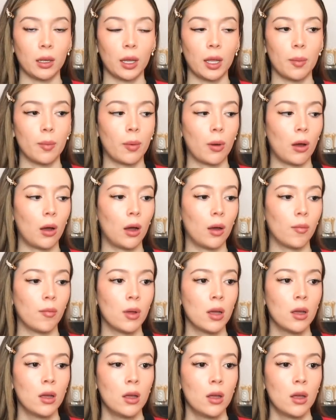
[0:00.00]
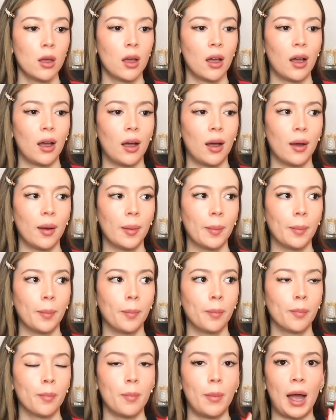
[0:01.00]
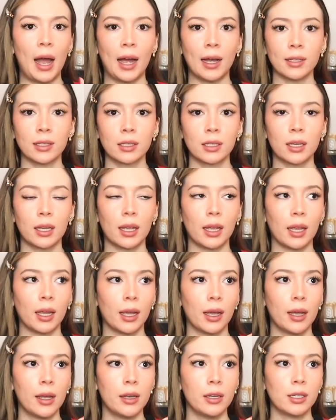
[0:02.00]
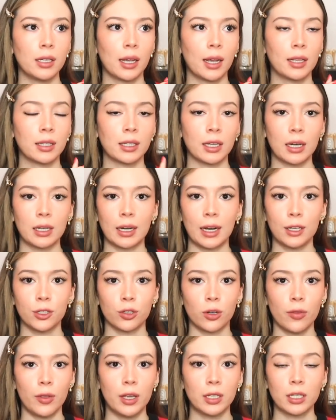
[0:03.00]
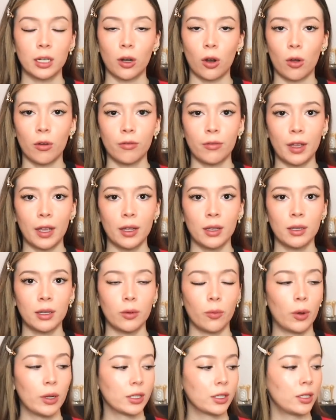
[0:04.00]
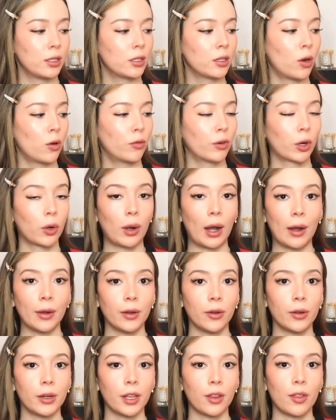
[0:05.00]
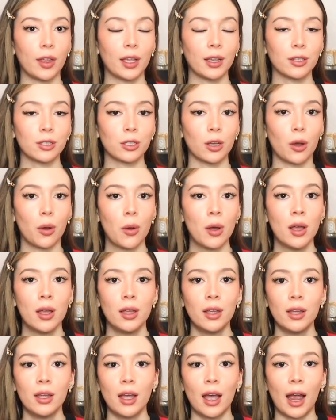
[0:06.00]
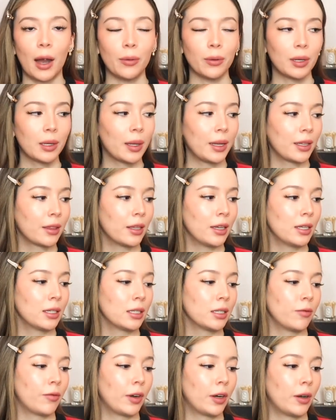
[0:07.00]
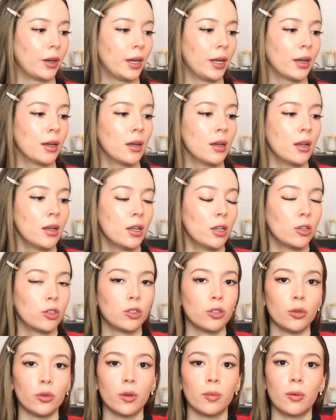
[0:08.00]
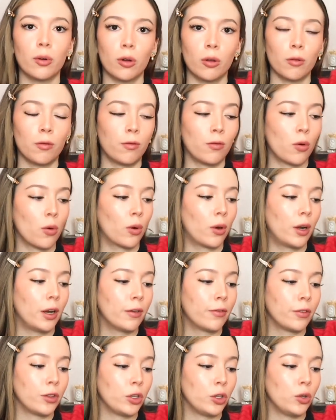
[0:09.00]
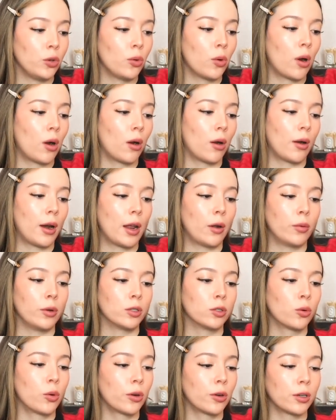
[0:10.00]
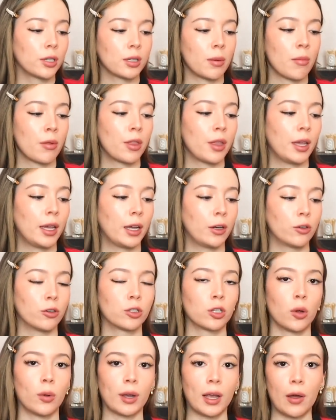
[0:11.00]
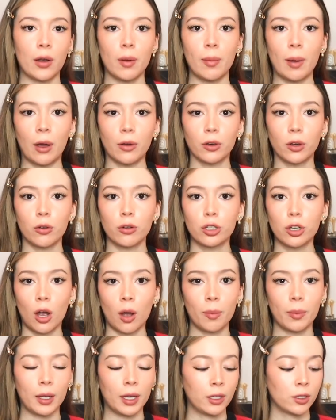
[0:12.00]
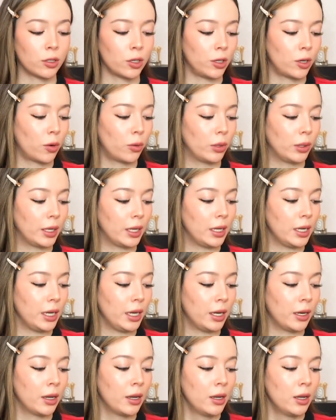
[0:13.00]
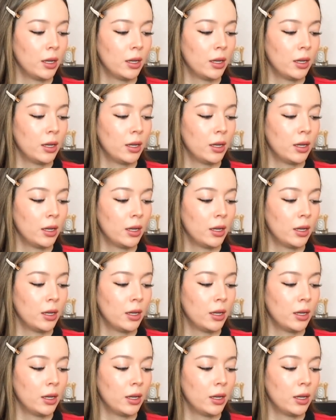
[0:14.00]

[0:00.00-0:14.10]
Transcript: lip balm, mask, and hand sanitizer in this, and it all fit. It wasn't overcrowded or anything, so I really like this. It's very suitable for if you are at a resort or something and you're just going out and about to go shopping, so you don't really need